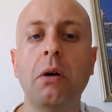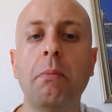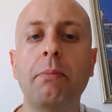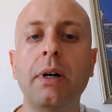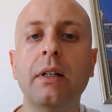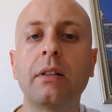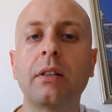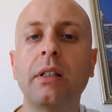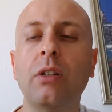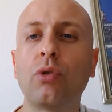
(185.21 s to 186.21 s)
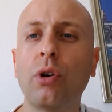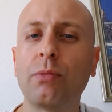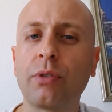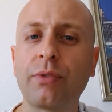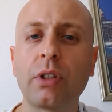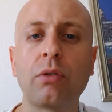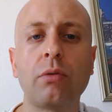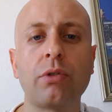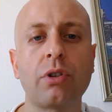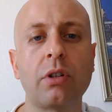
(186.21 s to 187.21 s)
but in terms of
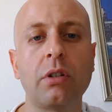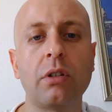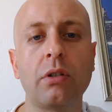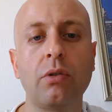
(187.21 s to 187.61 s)
resolution,